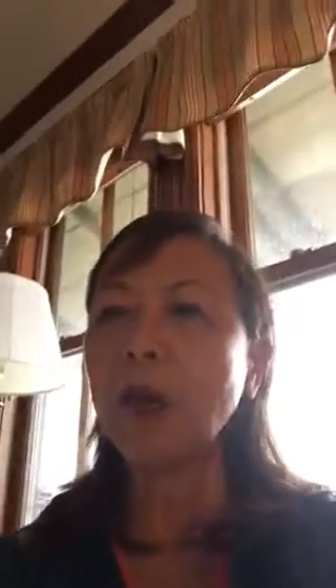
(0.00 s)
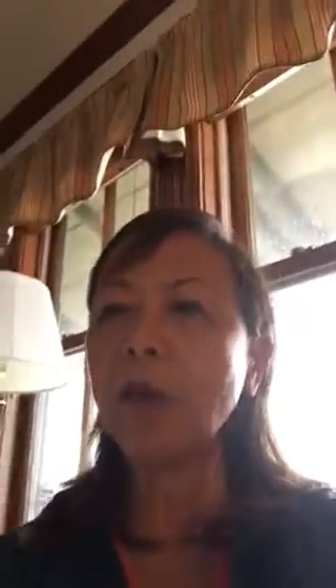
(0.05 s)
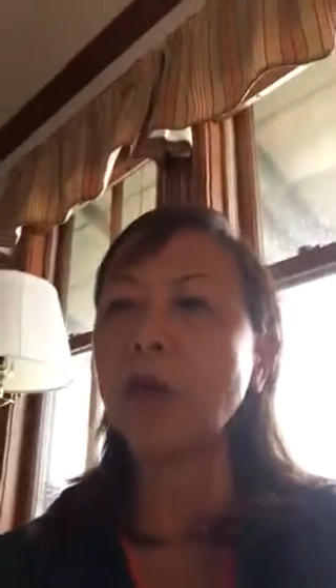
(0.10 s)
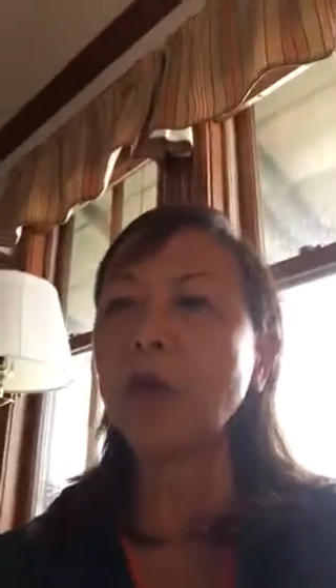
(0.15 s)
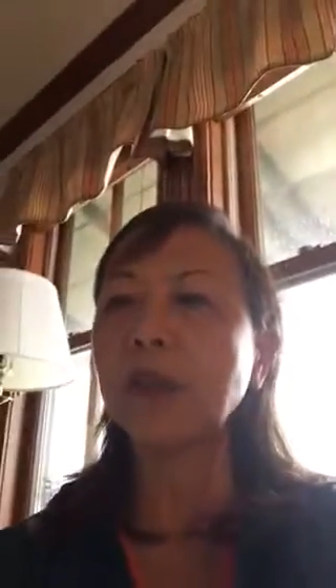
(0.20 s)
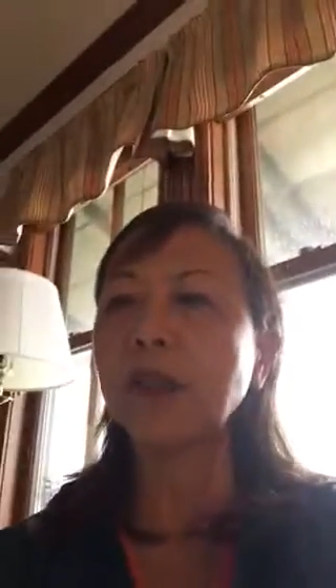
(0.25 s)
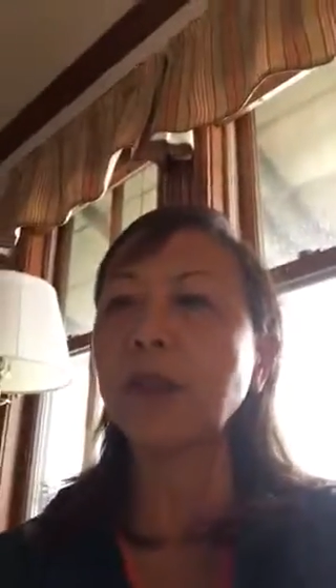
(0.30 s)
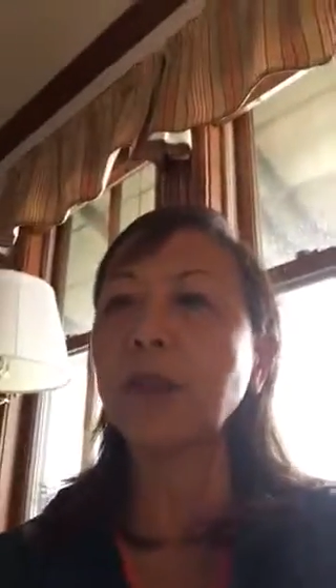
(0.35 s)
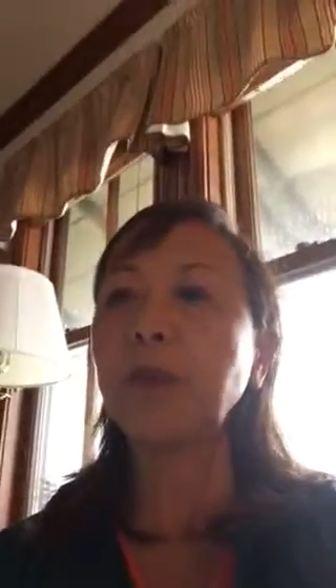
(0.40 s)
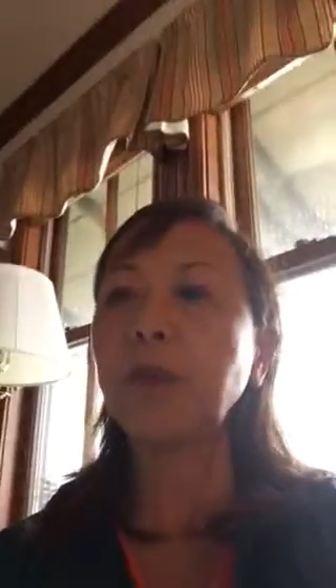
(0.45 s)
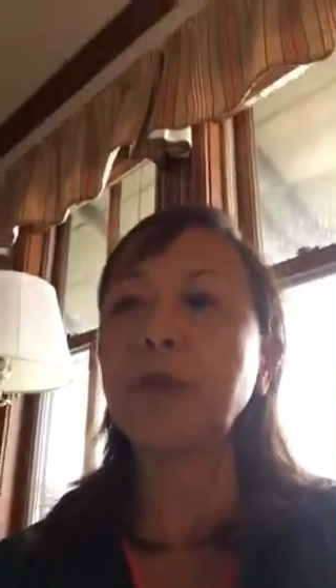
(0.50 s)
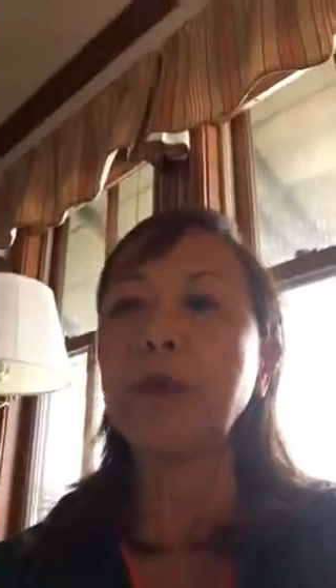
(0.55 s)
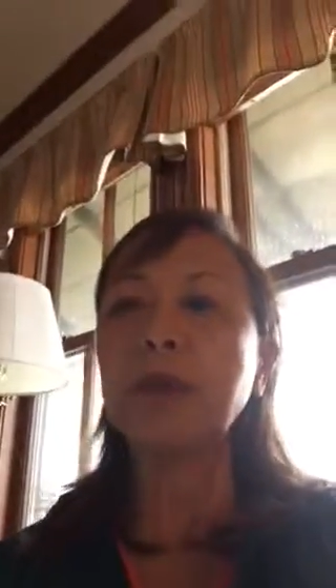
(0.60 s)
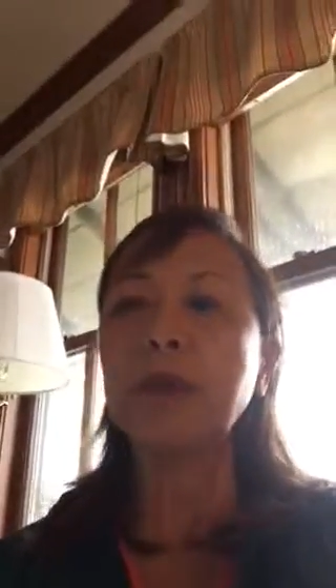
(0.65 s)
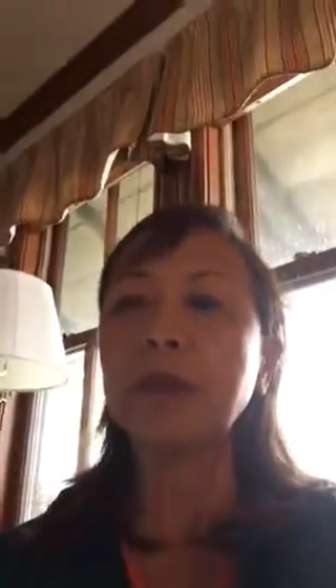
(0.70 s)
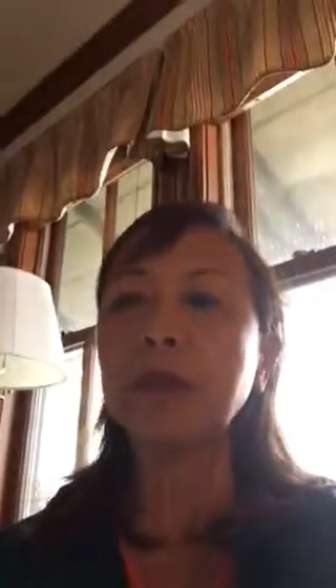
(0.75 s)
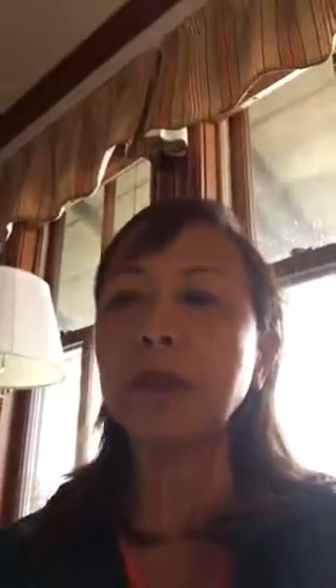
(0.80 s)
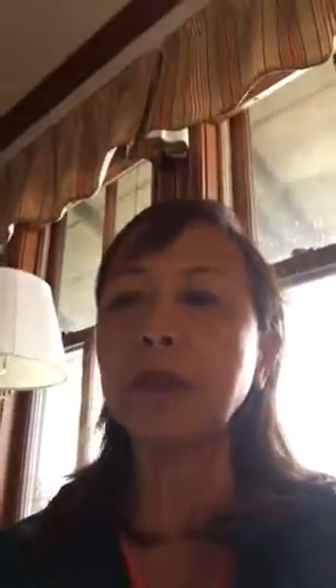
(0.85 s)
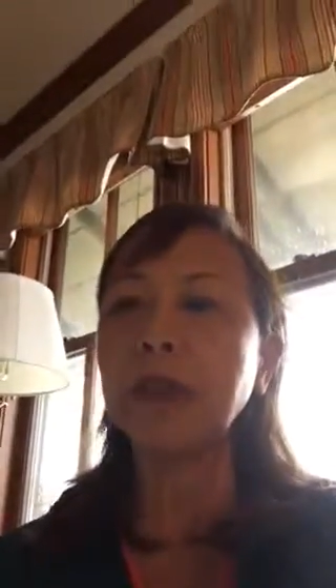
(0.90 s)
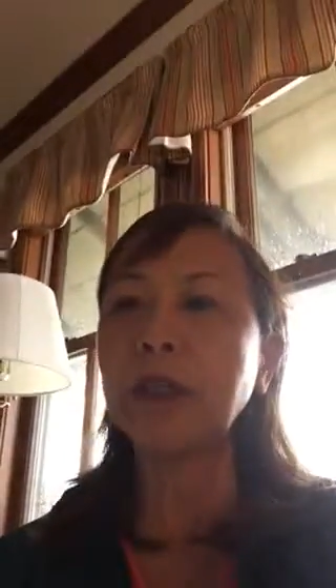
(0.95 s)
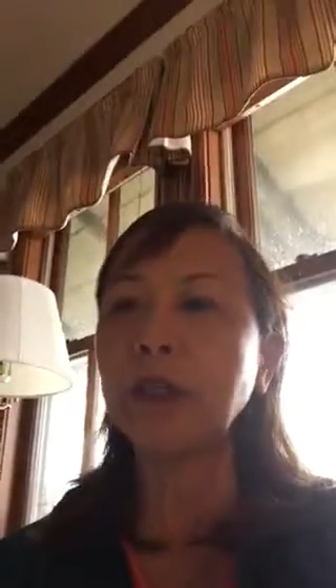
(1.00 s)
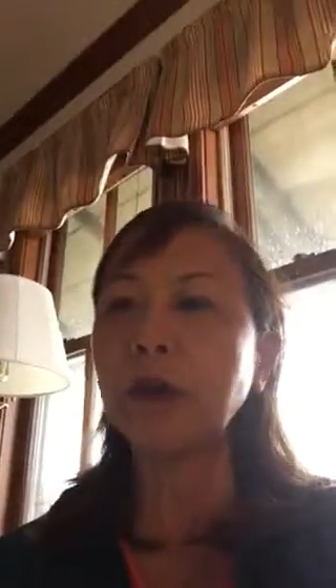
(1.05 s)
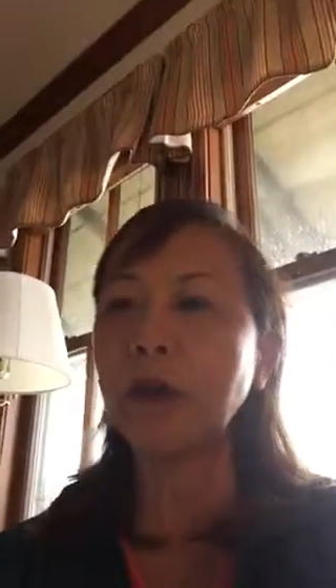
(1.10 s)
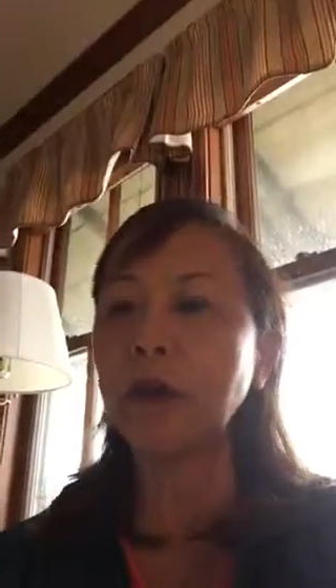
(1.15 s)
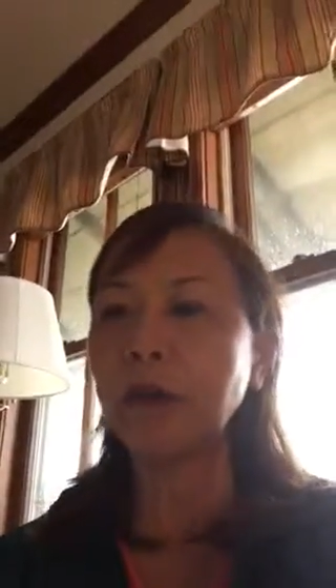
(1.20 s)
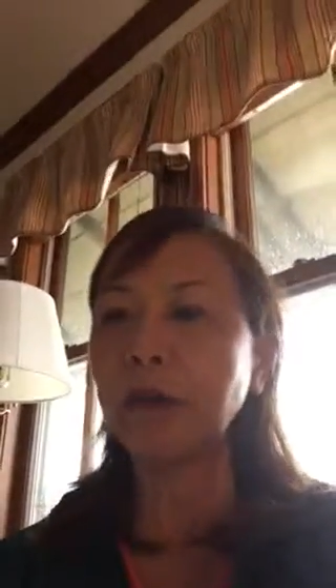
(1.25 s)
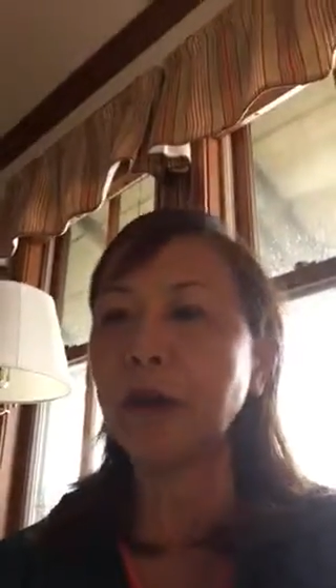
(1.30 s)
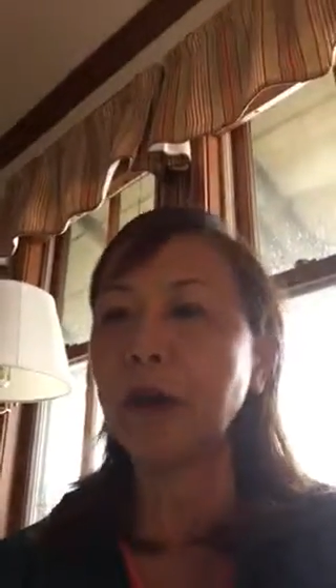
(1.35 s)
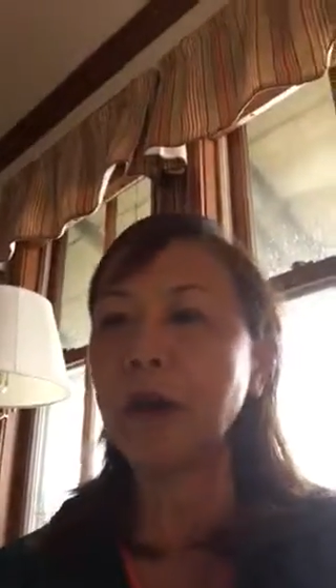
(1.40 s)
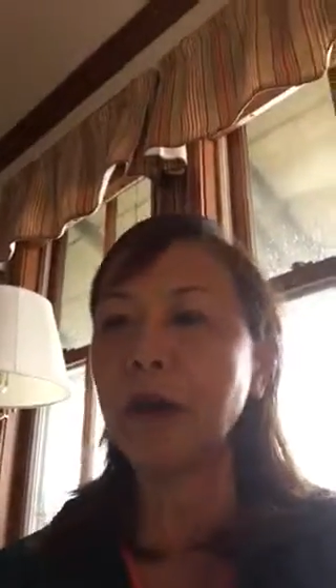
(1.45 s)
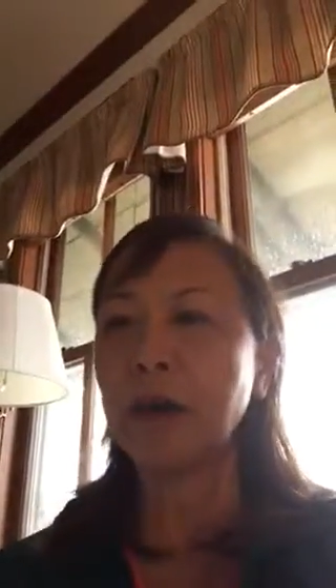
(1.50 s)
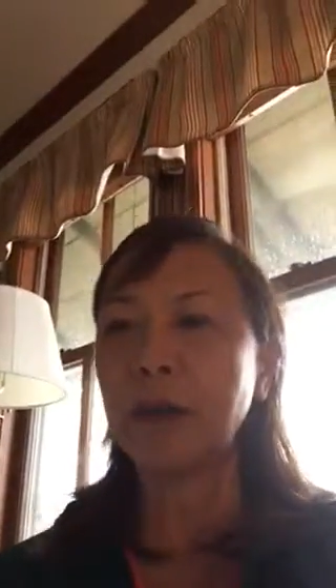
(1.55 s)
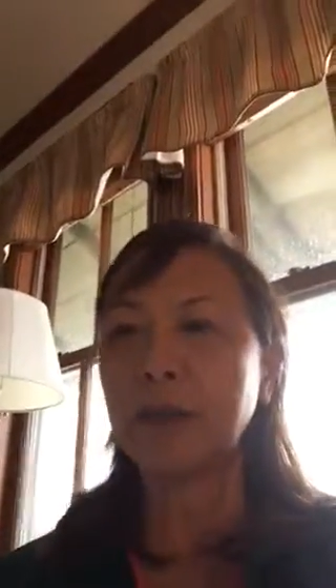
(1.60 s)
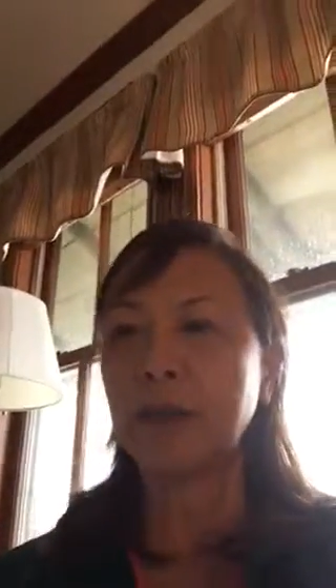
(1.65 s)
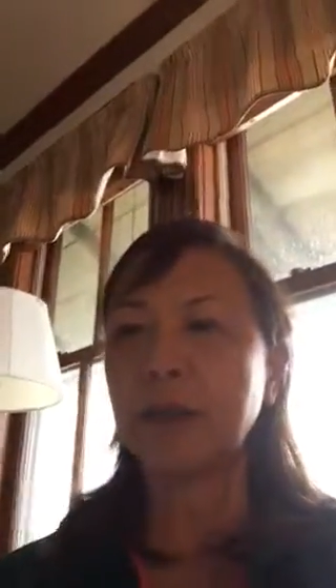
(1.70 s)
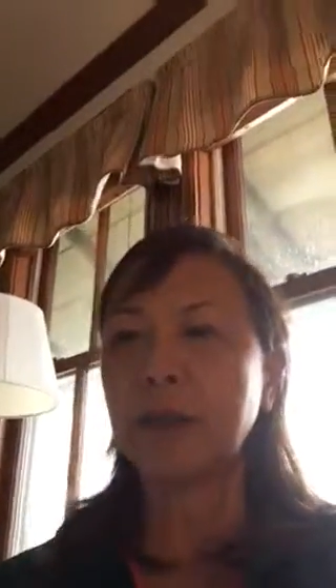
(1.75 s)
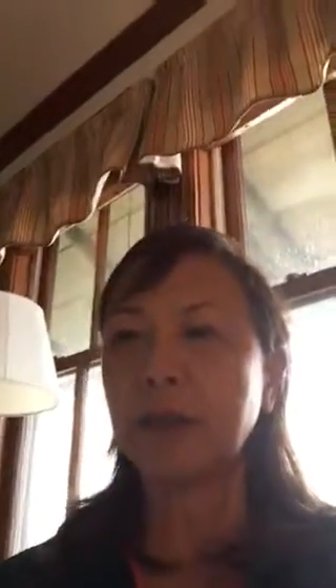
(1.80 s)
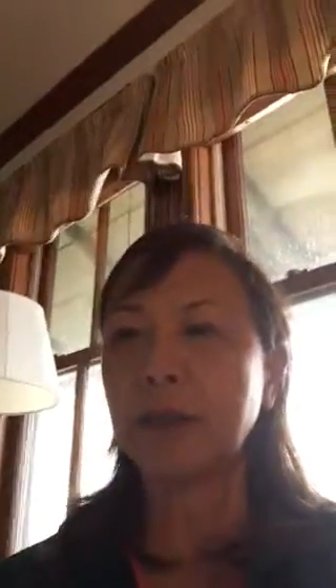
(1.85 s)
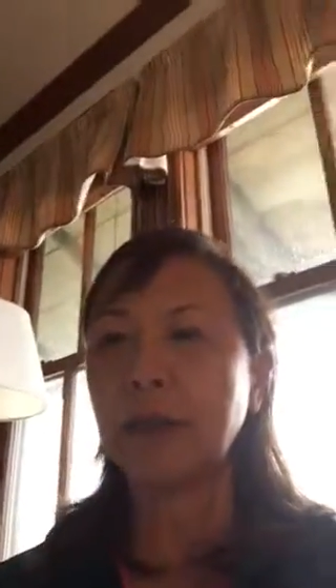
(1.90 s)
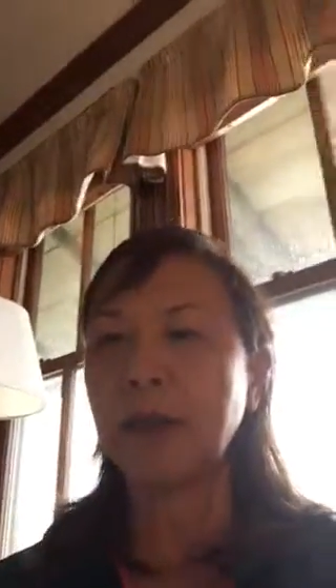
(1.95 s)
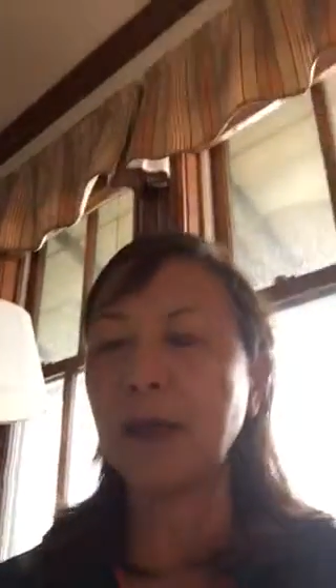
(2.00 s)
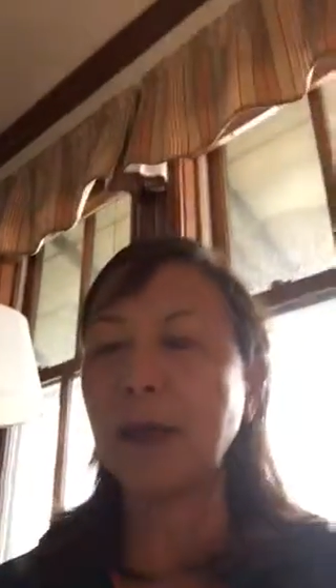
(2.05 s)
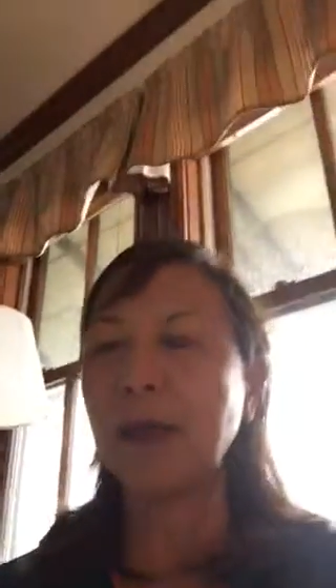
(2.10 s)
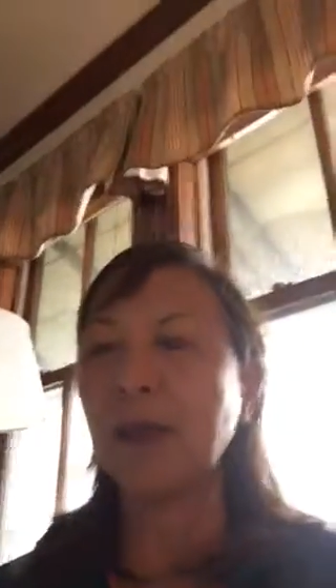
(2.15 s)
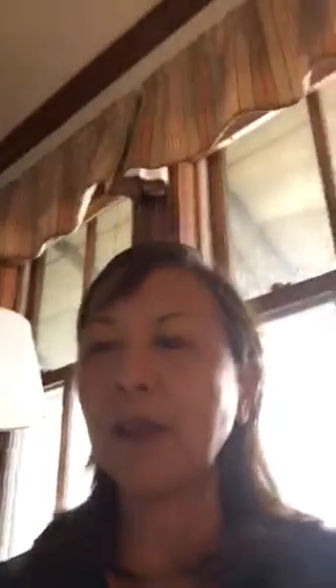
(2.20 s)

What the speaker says: was purity of heart.